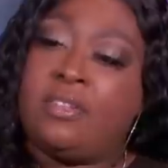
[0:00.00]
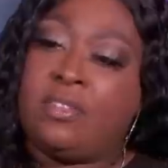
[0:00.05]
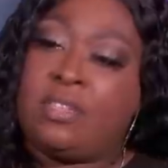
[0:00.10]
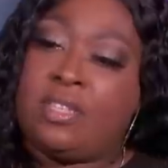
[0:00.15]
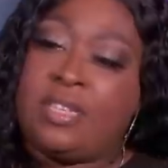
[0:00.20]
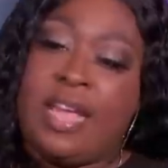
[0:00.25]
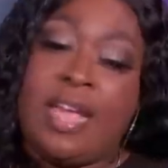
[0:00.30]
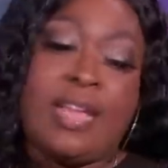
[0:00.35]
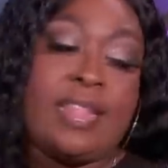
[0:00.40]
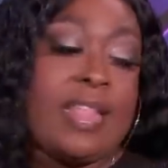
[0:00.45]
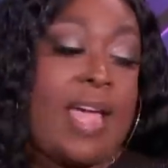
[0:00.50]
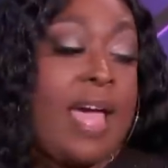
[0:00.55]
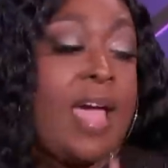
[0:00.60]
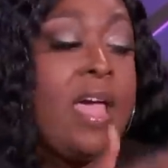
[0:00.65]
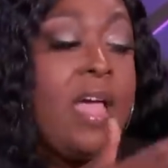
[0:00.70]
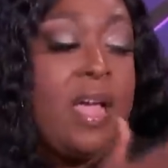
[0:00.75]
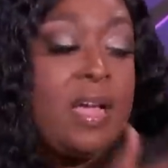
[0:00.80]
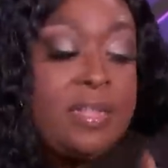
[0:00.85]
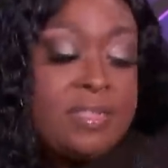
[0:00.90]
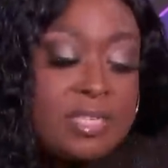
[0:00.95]
to understand
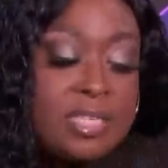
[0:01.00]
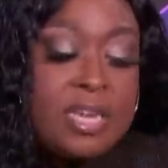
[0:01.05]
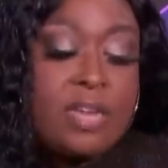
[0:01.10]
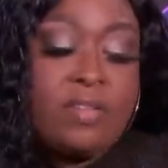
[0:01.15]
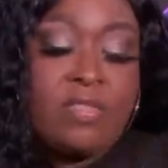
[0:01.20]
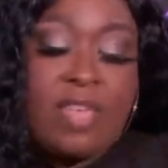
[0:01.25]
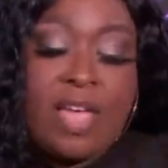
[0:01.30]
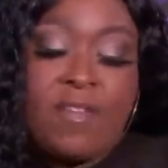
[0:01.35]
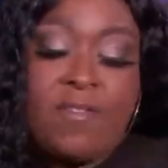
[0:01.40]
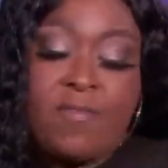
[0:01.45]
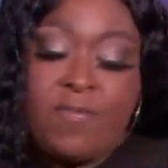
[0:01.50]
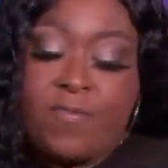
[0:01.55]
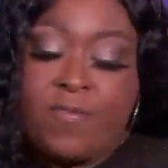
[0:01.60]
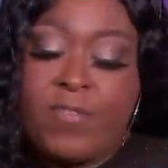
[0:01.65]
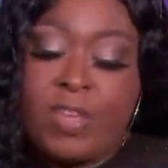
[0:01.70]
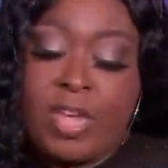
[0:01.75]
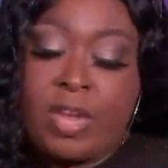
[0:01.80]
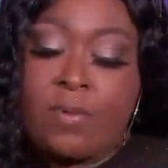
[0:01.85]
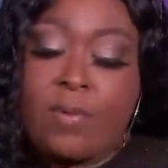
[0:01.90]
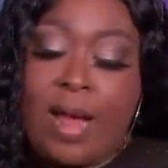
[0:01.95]
that until they
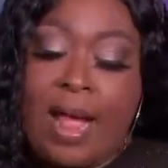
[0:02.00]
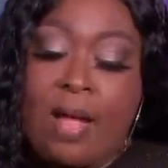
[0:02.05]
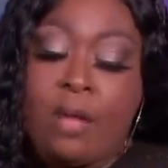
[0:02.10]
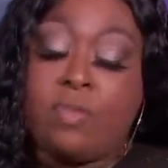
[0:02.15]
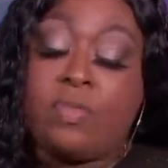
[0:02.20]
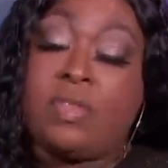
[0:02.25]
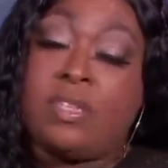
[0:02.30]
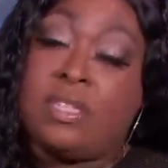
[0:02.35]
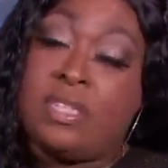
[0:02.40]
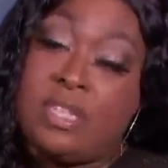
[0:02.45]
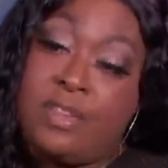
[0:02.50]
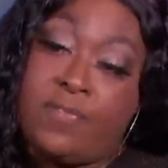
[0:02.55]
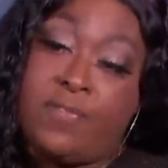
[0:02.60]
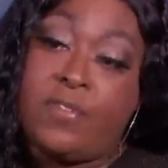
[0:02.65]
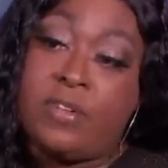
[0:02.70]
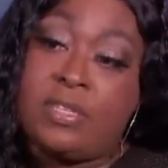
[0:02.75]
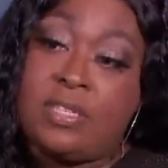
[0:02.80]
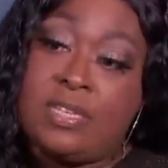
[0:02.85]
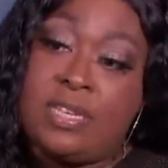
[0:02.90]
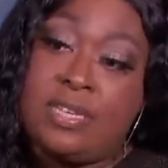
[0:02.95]
figure out the
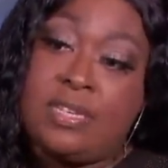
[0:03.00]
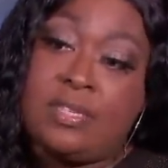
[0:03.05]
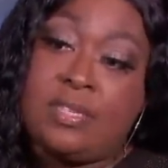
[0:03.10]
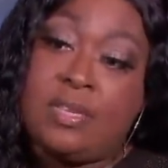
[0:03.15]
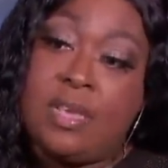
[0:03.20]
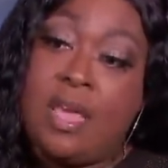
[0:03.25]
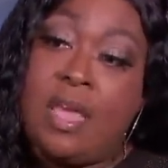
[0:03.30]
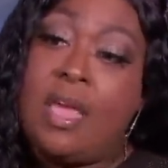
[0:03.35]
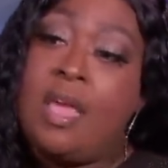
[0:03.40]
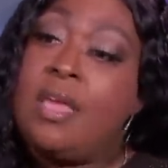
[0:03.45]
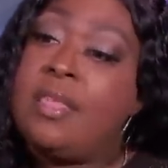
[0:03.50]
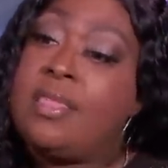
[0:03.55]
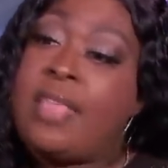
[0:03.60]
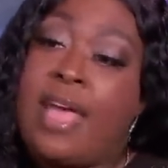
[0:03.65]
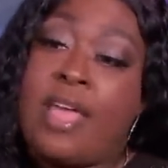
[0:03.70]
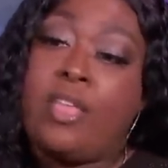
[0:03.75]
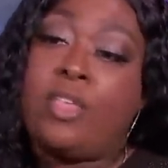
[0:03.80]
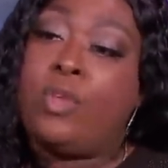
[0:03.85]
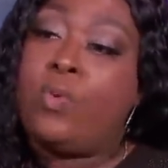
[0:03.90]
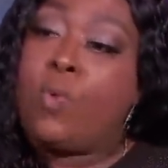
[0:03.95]
differences,
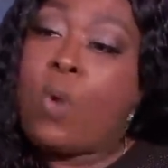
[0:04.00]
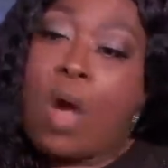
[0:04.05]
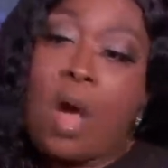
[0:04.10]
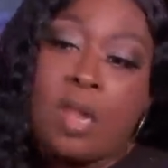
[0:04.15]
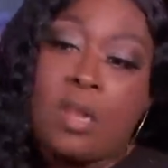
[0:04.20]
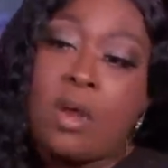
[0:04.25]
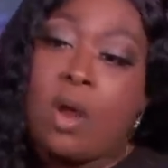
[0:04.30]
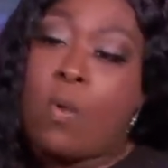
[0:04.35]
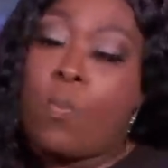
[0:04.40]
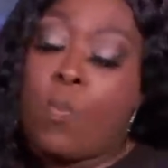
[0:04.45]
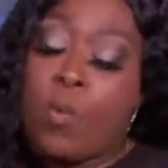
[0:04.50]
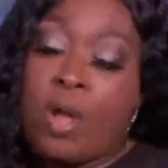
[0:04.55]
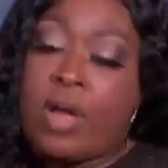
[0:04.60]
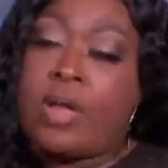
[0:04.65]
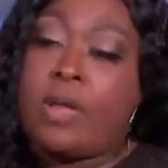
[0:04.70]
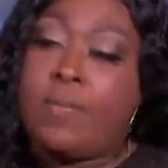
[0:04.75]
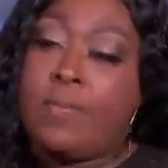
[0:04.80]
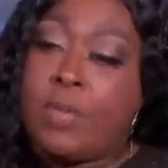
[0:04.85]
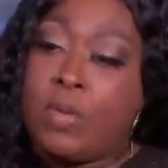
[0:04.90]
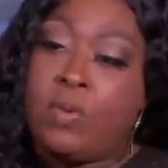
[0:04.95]
that you all are
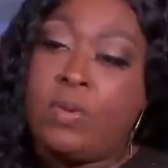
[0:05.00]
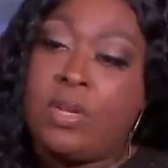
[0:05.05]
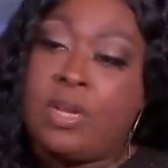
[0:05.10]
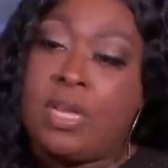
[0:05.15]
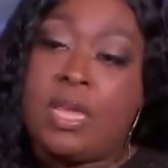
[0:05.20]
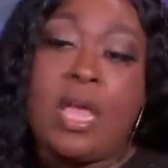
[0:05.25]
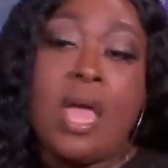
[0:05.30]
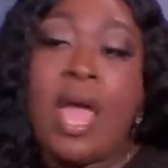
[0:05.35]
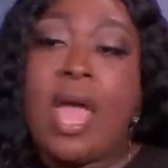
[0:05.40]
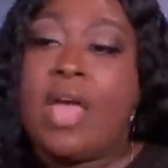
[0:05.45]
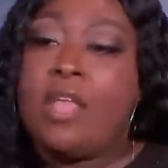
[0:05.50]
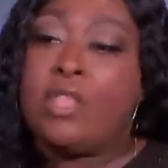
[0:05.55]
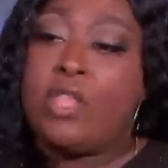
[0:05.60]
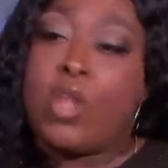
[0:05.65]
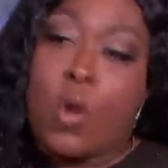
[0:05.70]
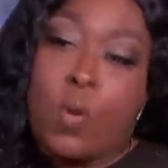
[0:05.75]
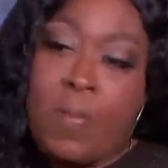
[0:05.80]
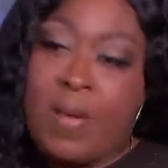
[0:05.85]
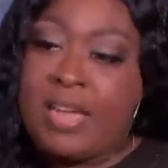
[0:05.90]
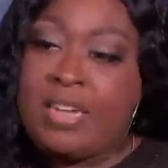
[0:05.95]
one community
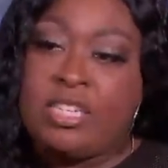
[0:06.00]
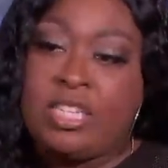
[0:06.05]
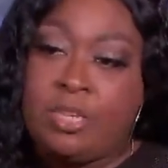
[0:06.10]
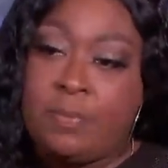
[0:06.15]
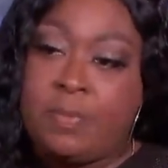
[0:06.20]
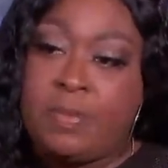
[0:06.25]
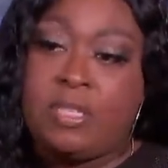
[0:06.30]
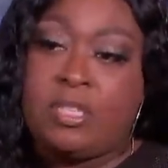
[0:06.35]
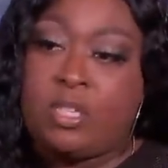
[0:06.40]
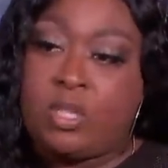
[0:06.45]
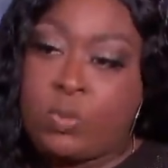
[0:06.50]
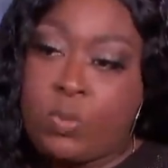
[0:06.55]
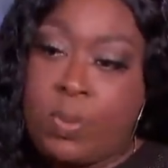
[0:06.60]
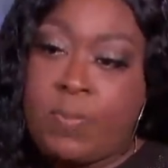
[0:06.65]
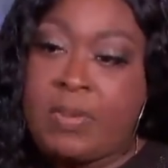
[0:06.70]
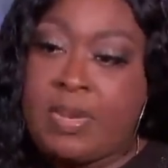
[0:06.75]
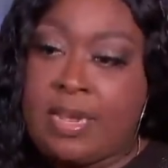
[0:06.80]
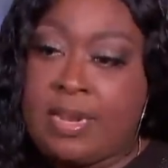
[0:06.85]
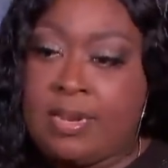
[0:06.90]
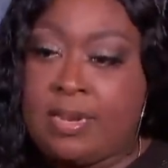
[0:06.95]
and nobody should be
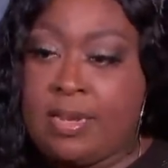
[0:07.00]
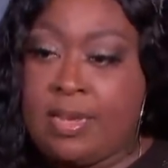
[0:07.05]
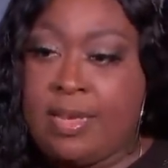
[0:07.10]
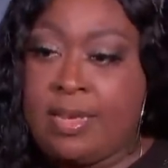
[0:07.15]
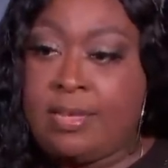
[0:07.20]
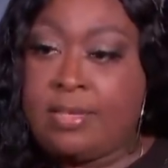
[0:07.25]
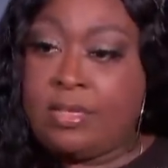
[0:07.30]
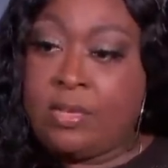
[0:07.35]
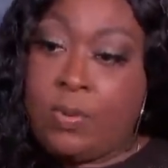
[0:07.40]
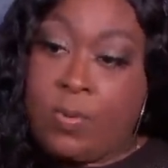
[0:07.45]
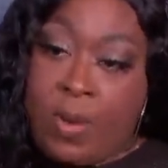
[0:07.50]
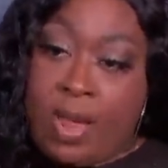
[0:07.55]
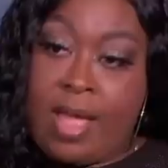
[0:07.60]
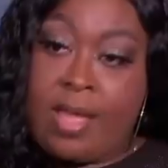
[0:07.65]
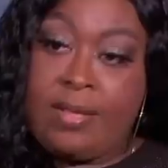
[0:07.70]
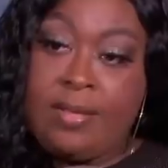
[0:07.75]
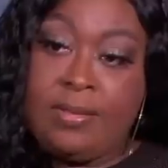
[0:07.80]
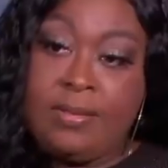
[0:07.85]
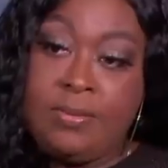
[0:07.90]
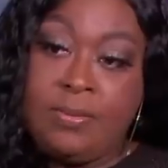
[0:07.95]
discriminated against,
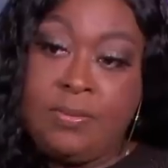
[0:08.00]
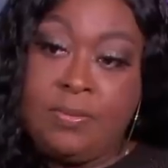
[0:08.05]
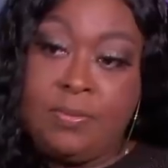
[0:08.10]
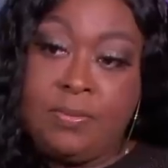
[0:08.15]
correct? Well,